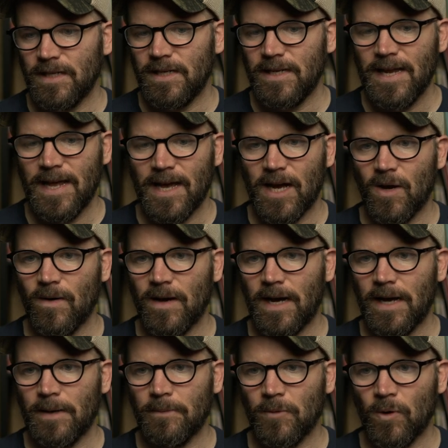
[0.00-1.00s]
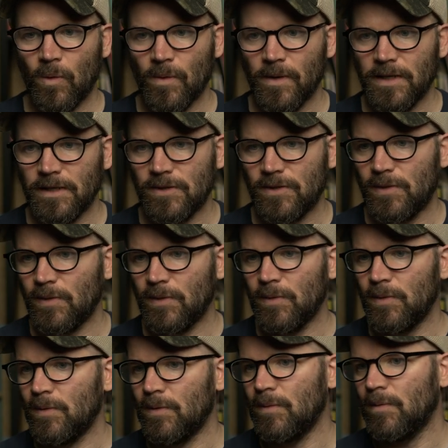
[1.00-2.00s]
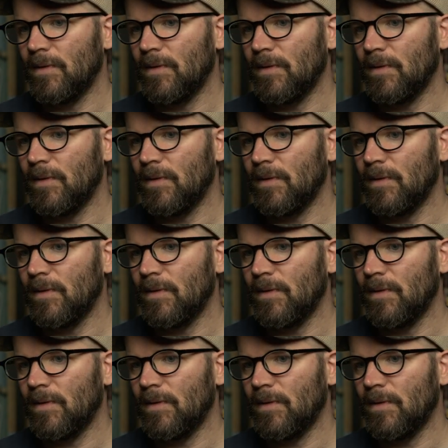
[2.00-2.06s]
Now I'm going to,